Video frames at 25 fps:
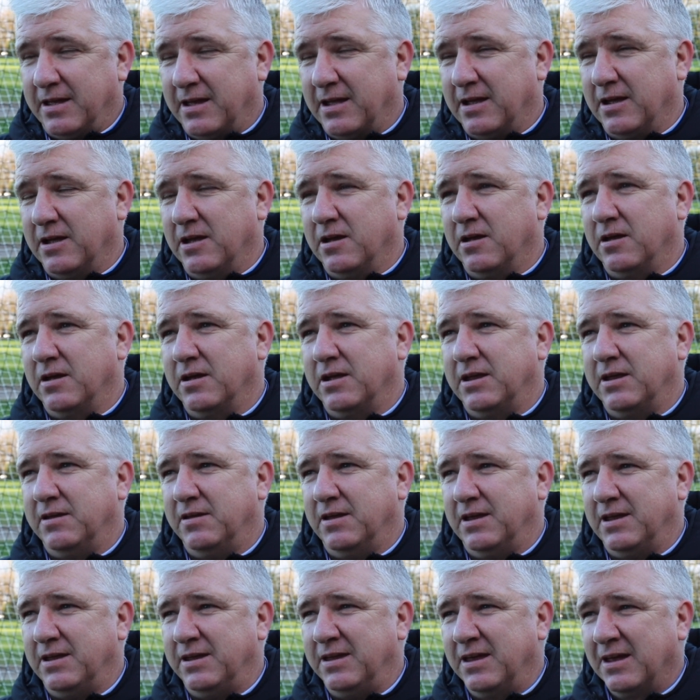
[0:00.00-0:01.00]
Uh, he,
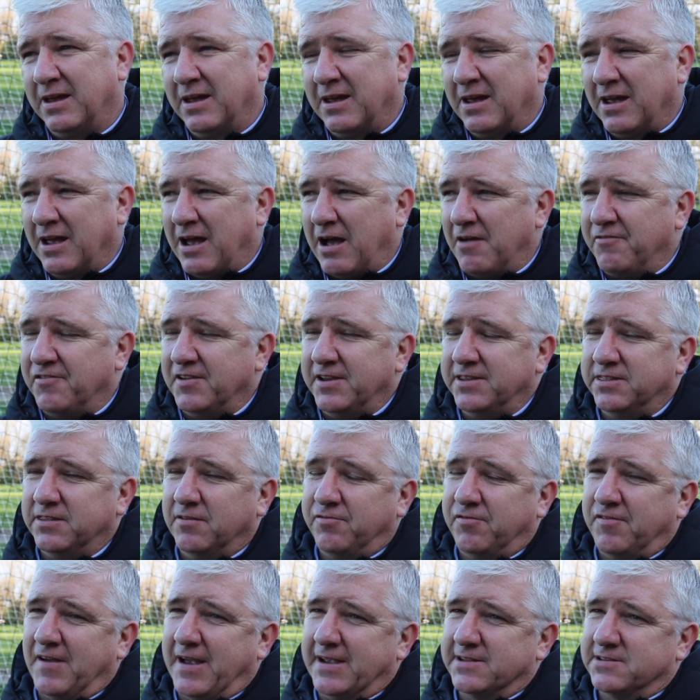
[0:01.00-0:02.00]
he, I think the
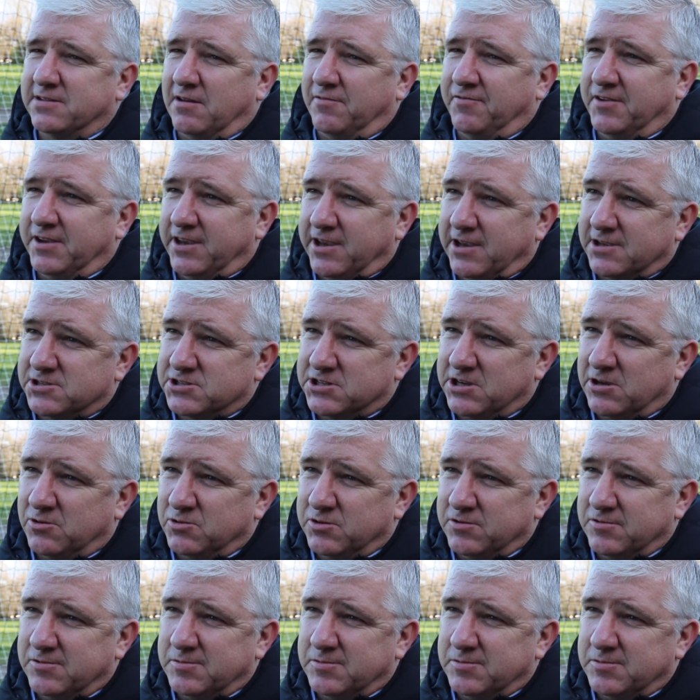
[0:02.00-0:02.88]
fact I think he'll tell you